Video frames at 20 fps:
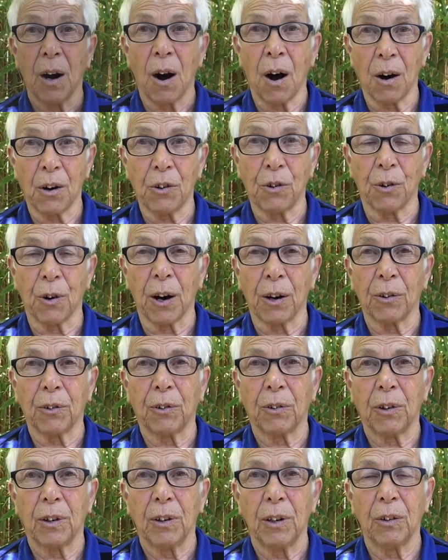Our
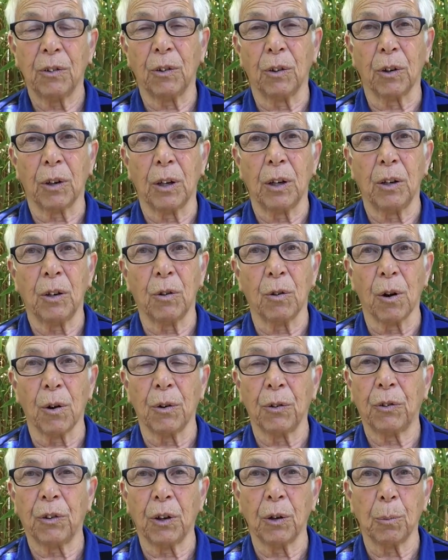trust is looking to grow
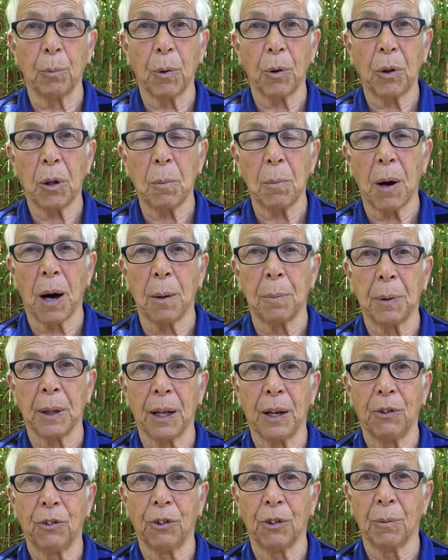a skilled birthing
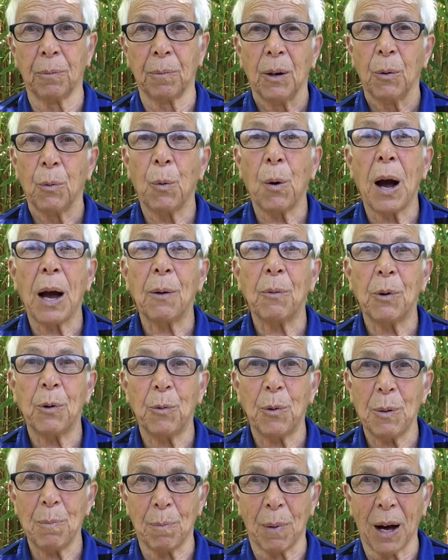population. Why would
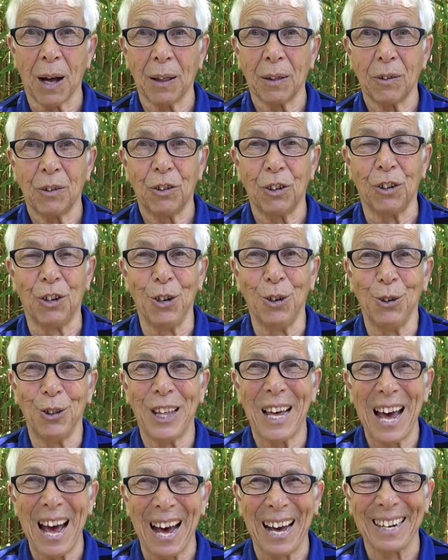we bother to do
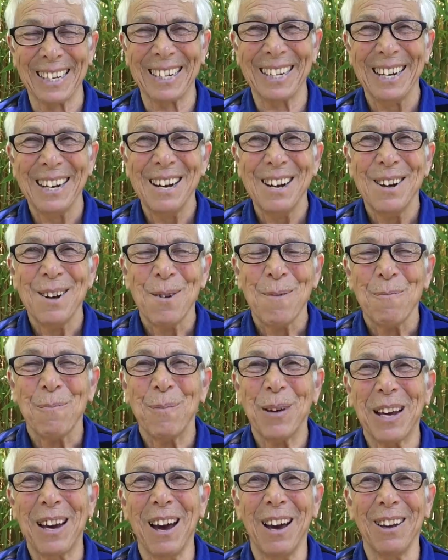that?
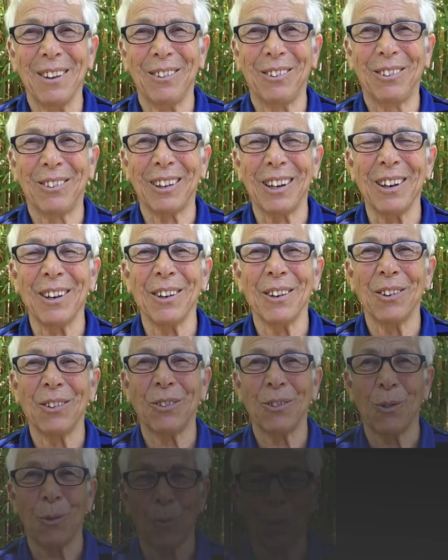Because
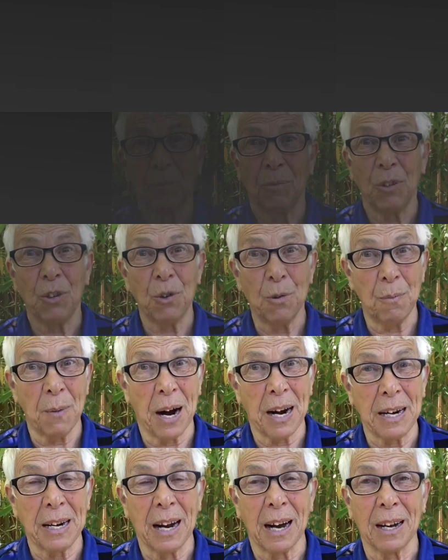skills work. You
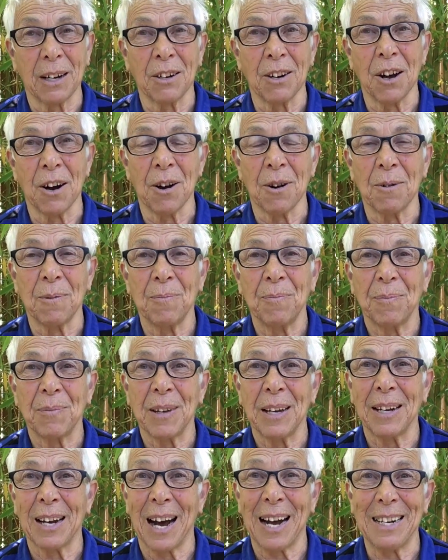might not know,
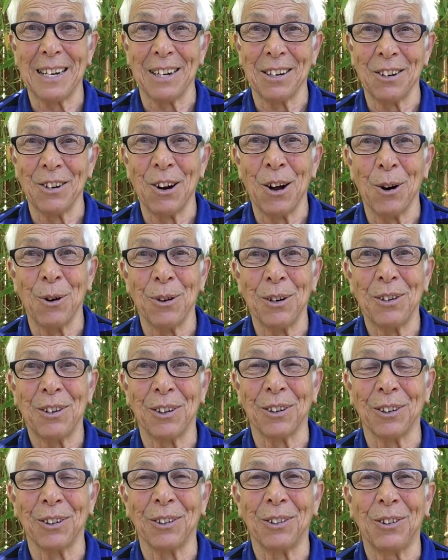and I didn't know
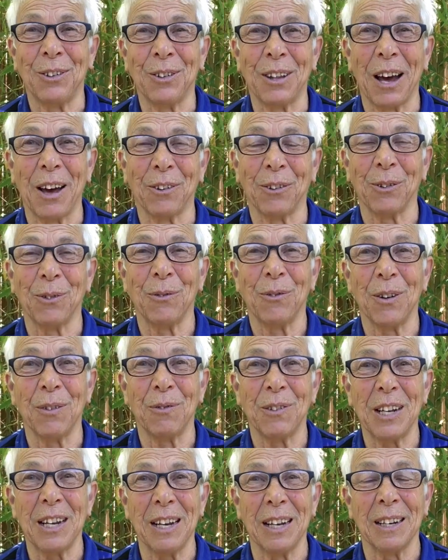until
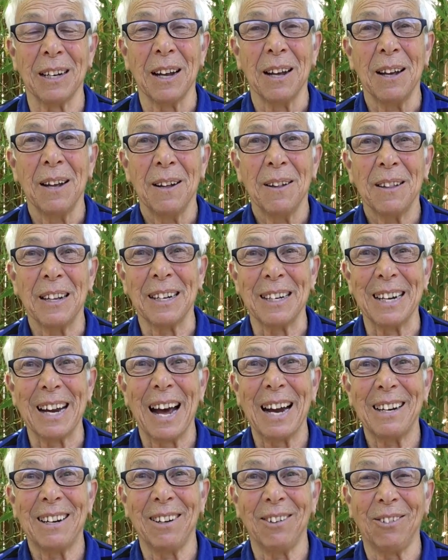2015, that in
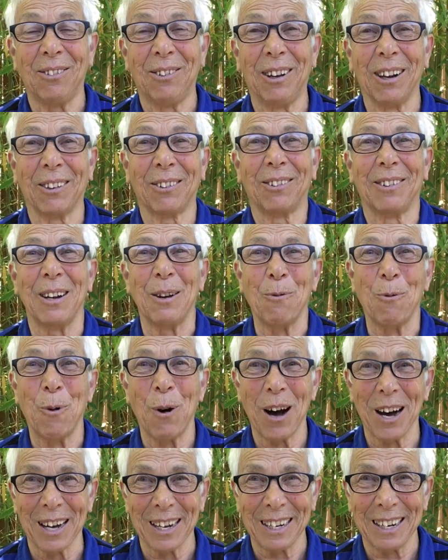
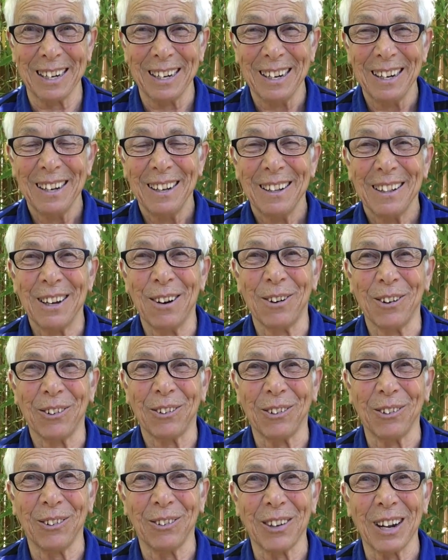1961, there
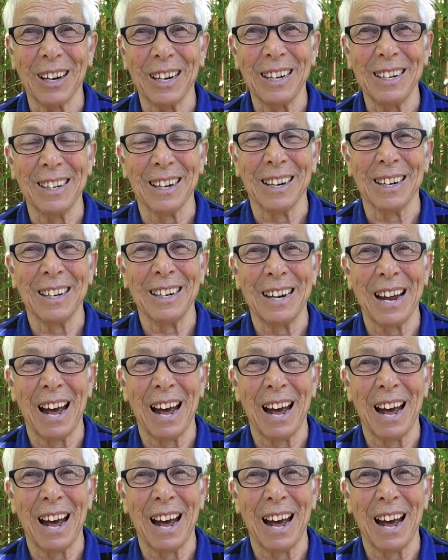was a study done at